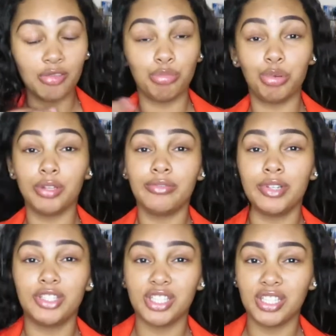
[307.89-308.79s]

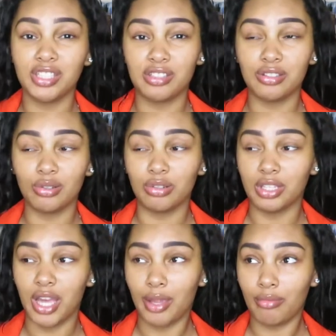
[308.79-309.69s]
boyfriend jeans or
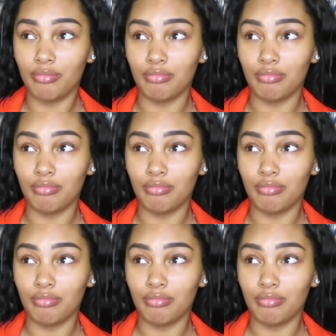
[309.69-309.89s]
like,